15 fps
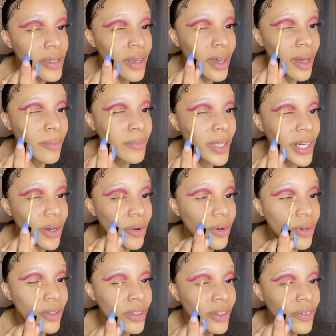I'm like
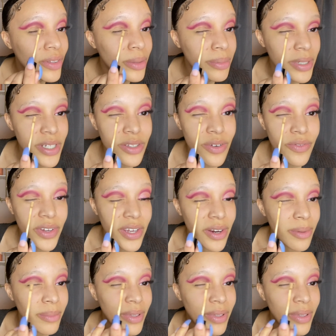all over the place over here, but